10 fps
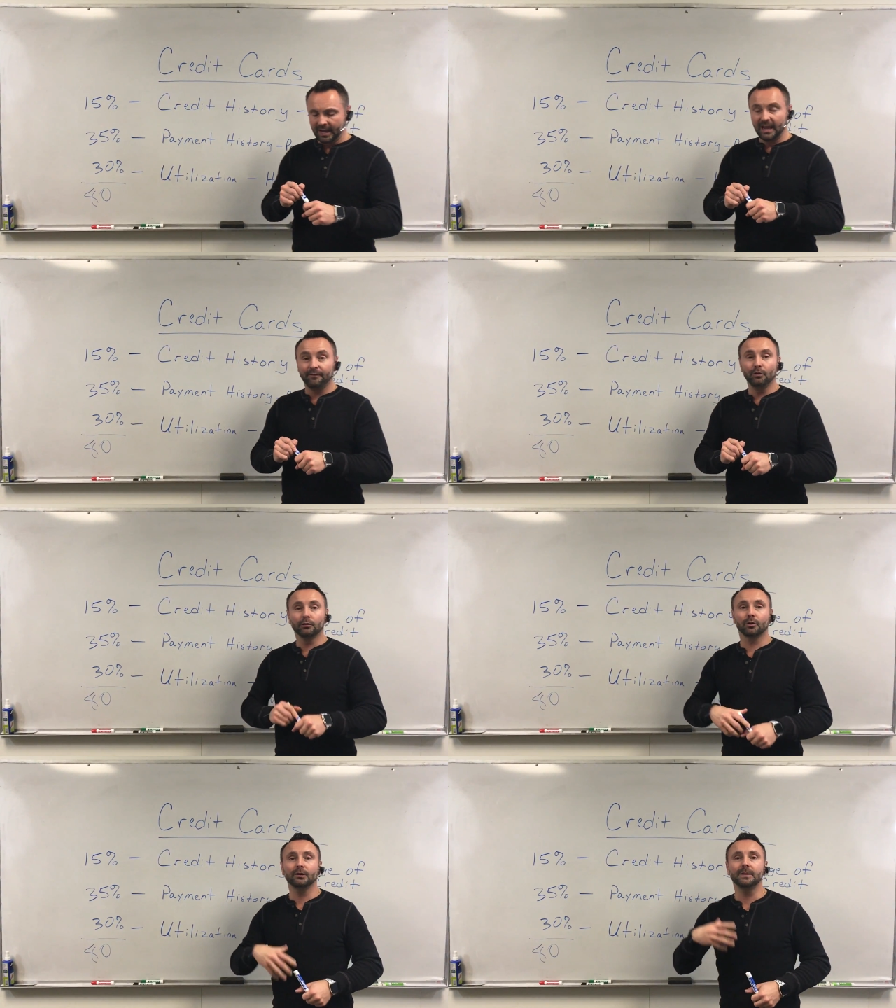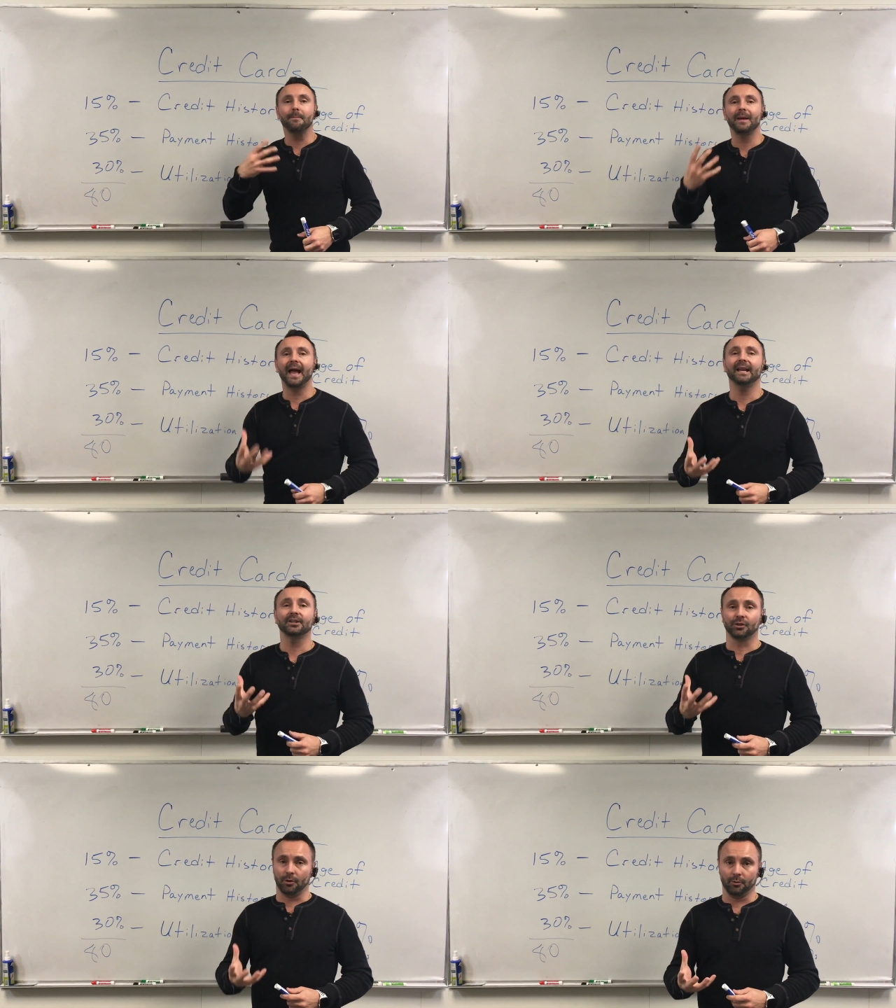If you learn to
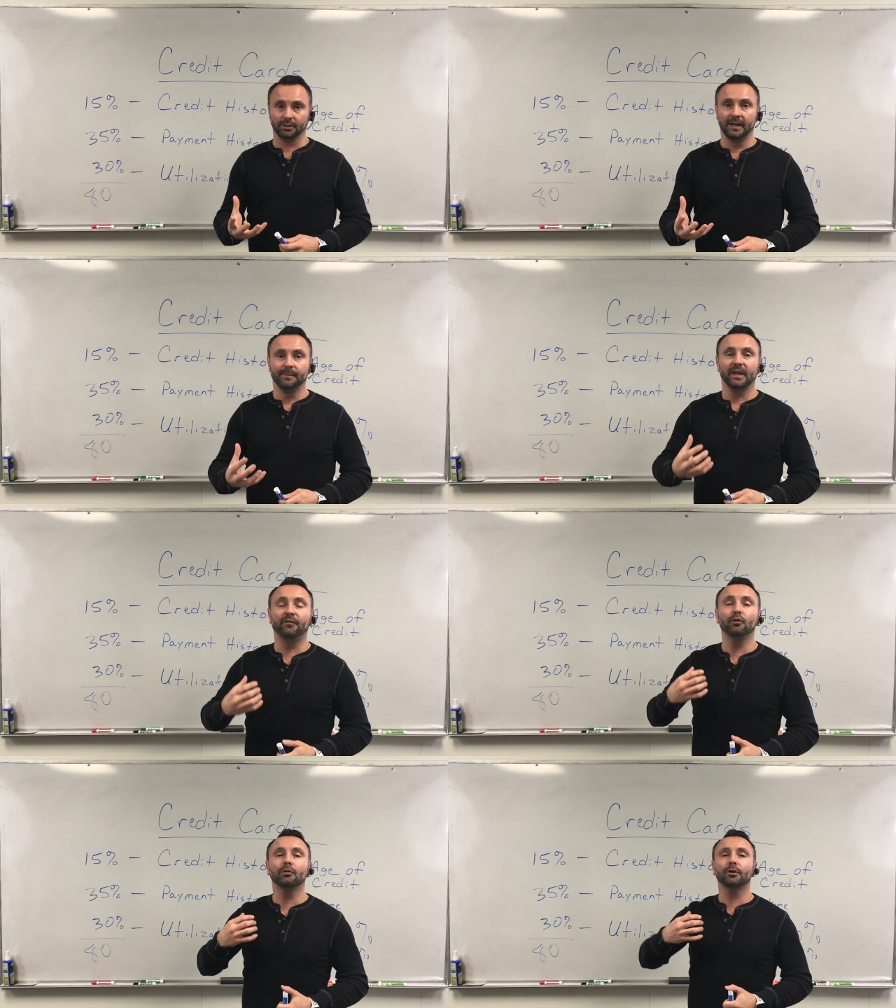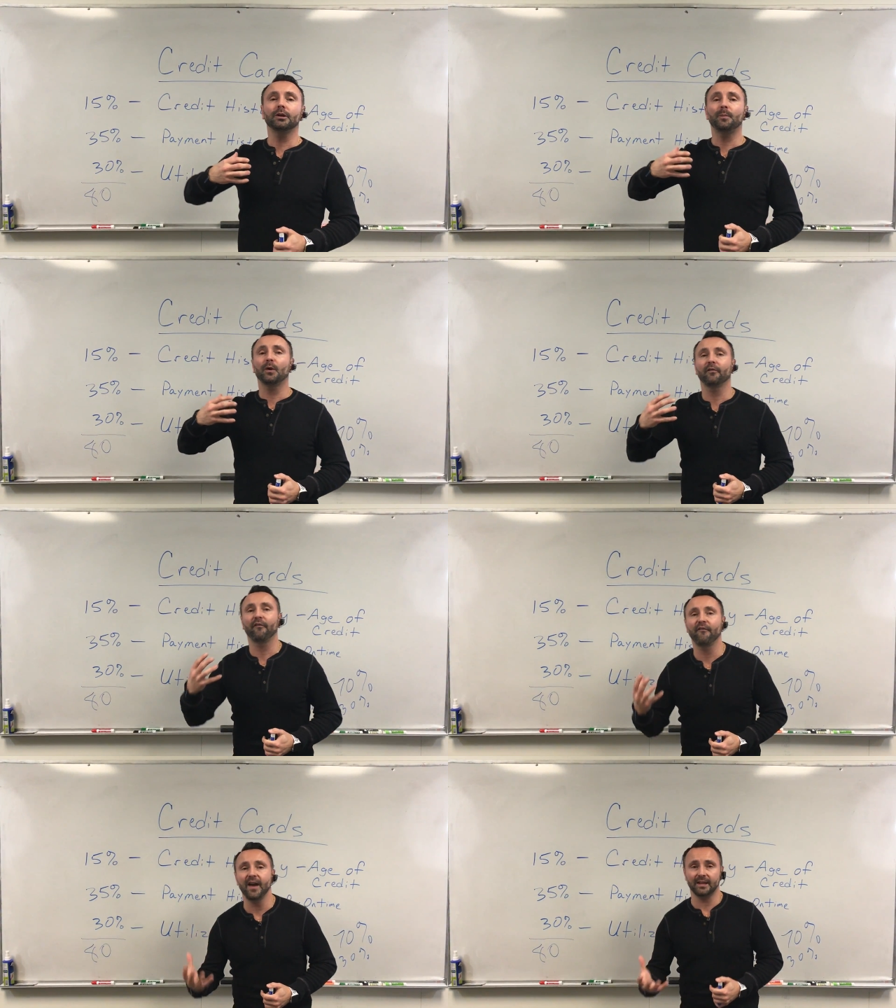manage those, if you learn to
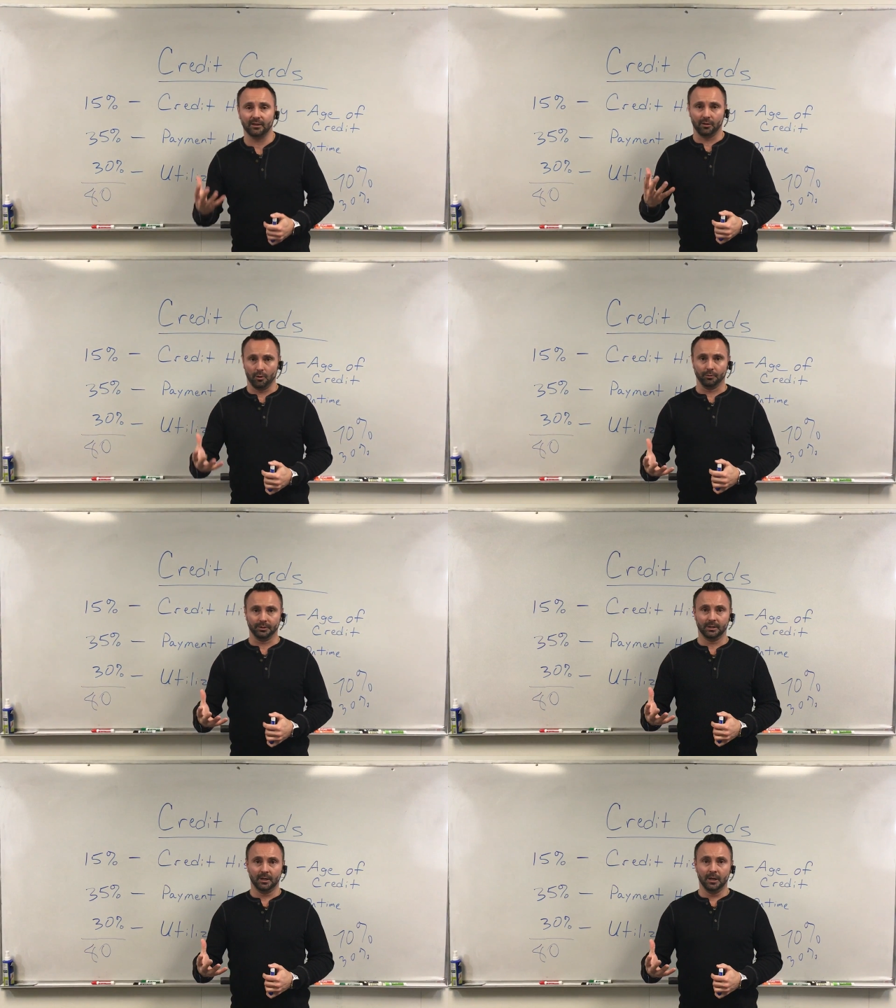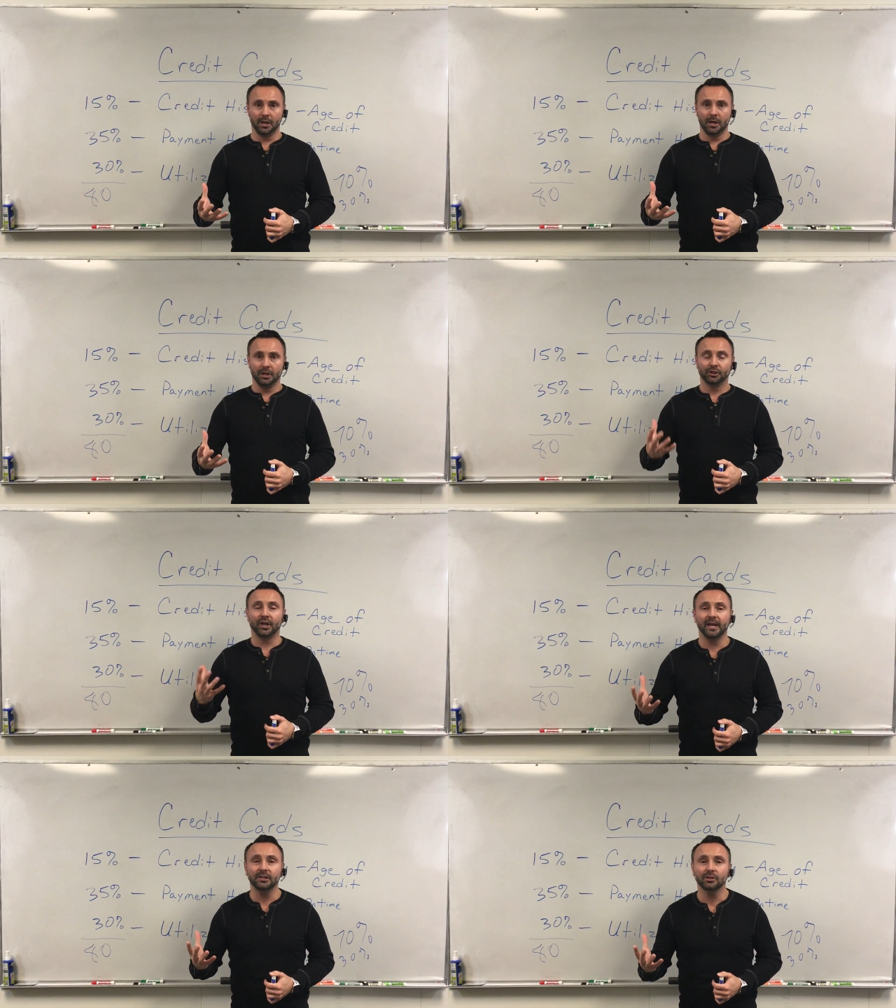perfect those,
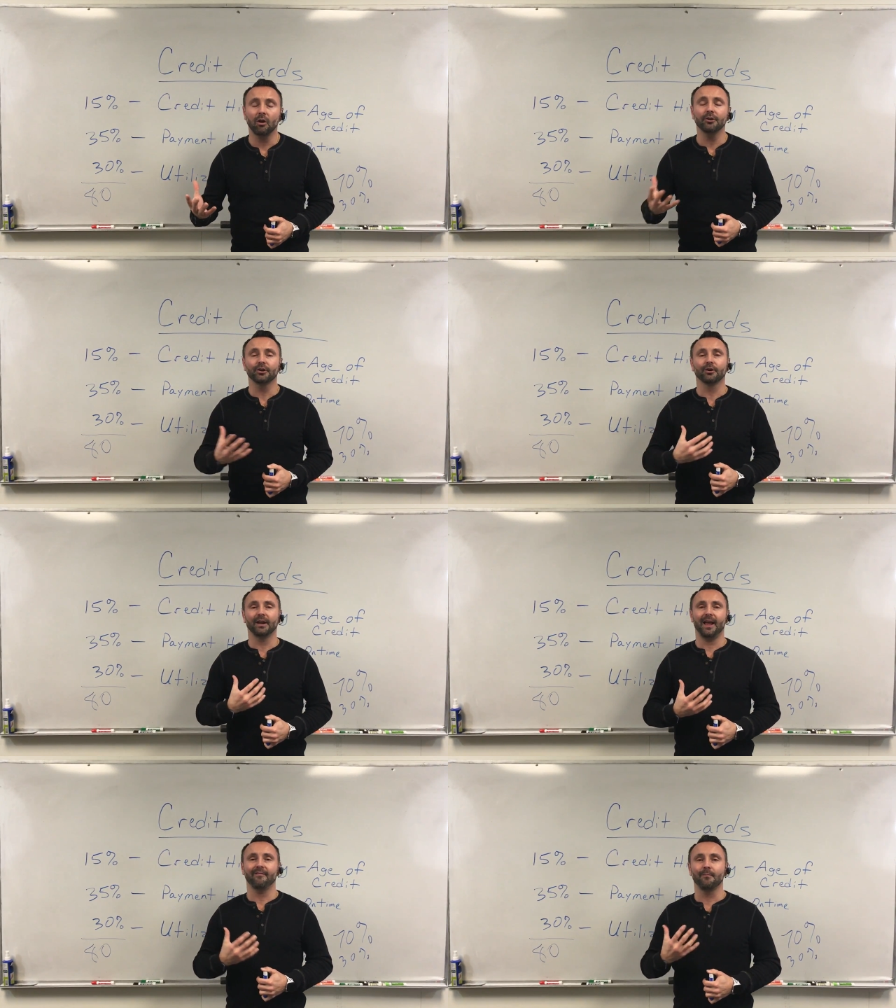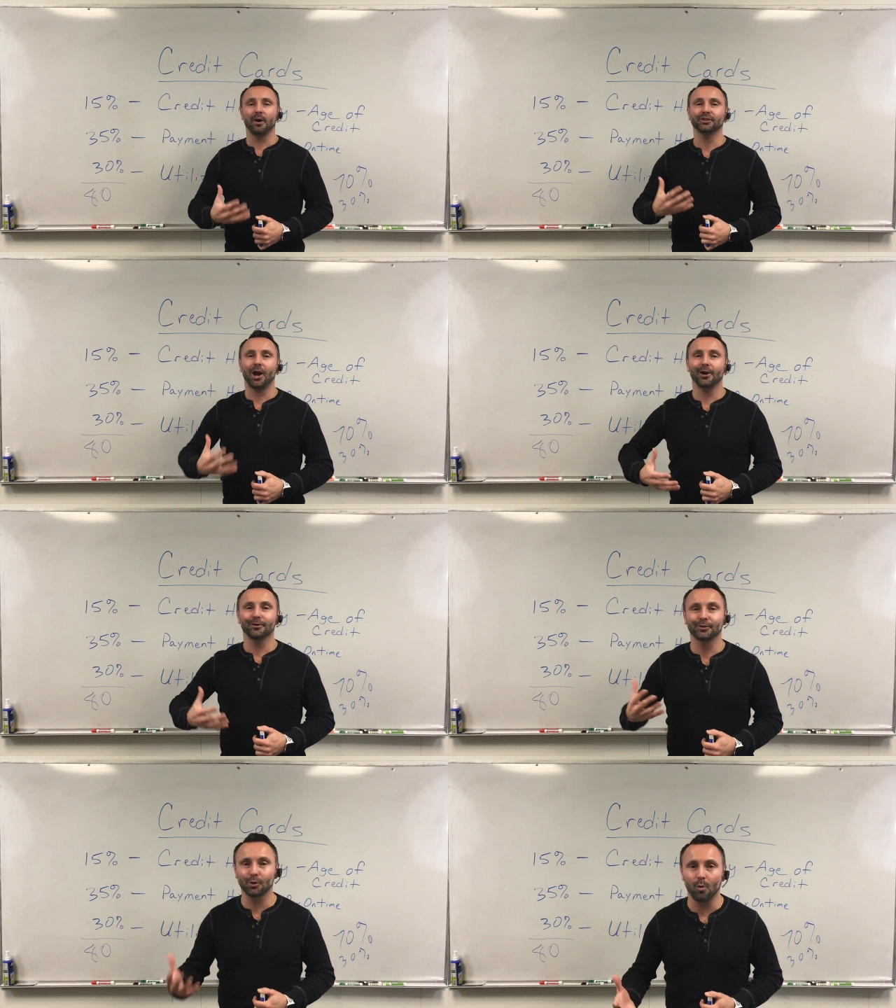chances are you're going to have a much higher
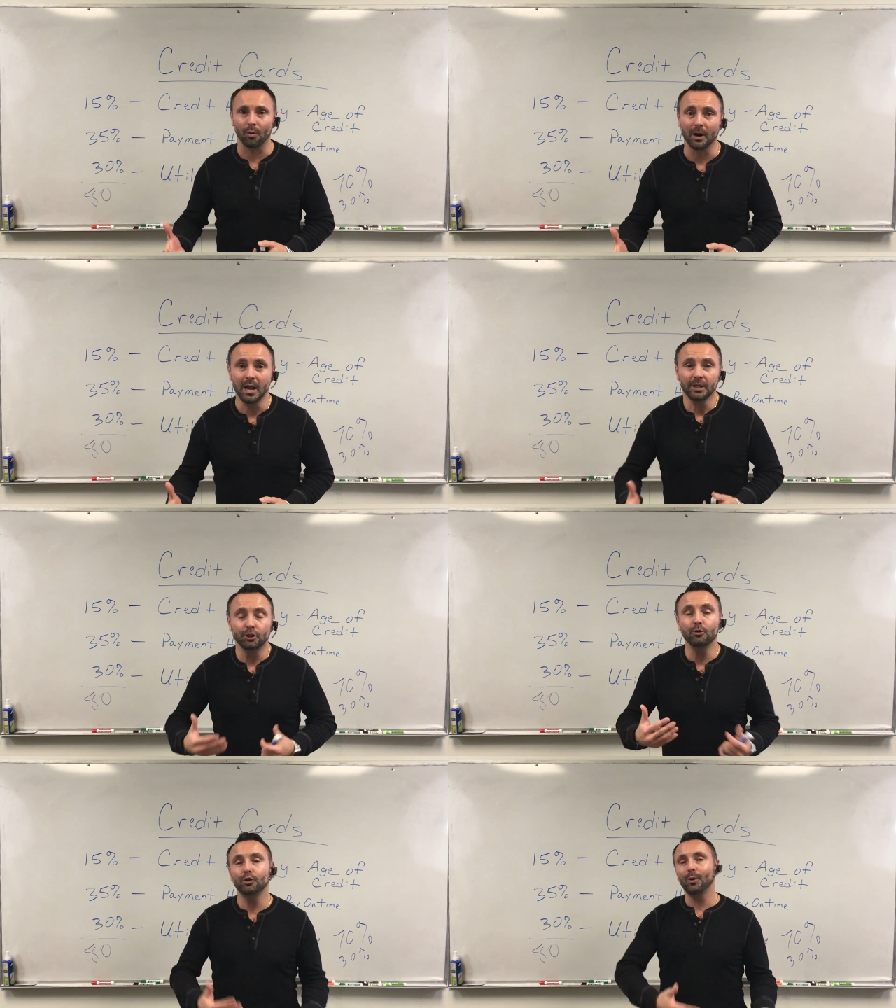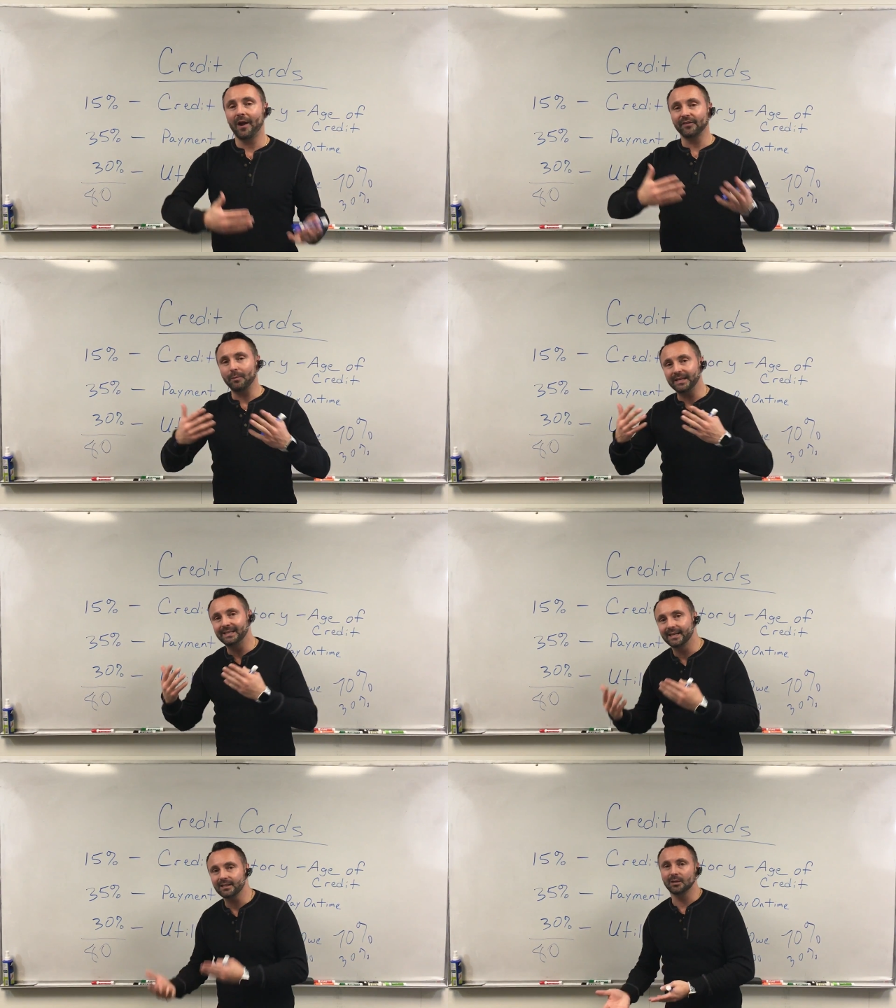score. You do have to be
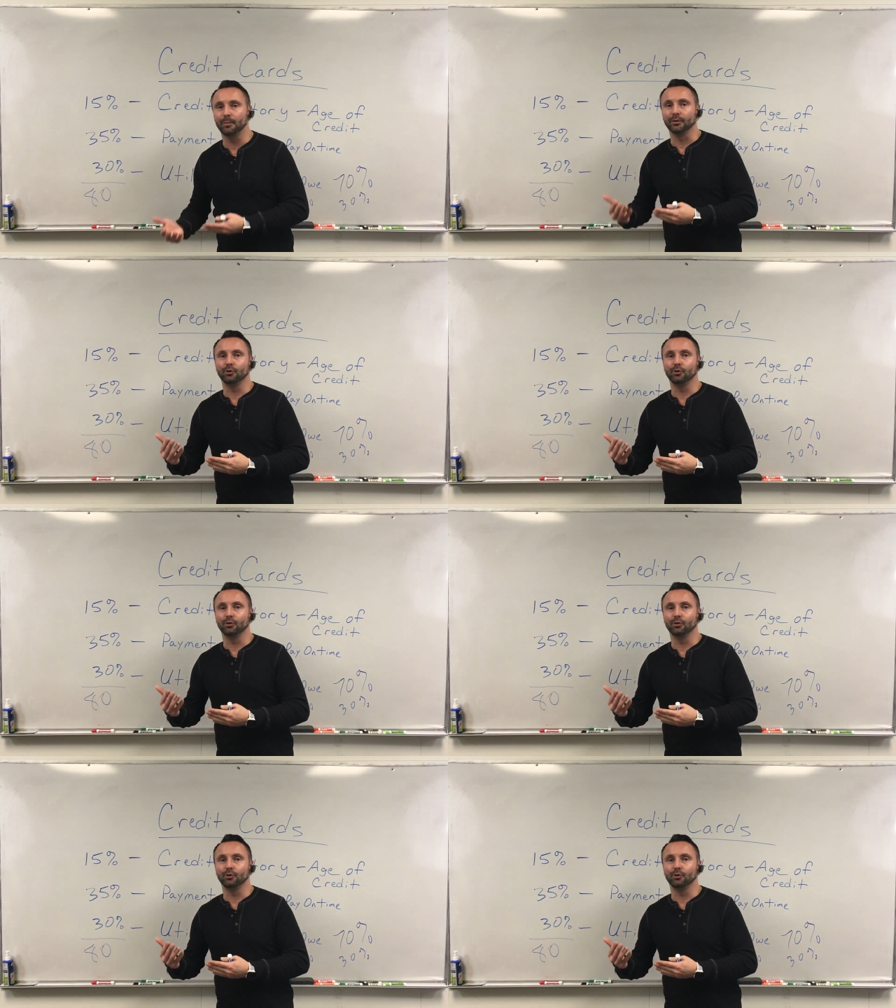disciplined.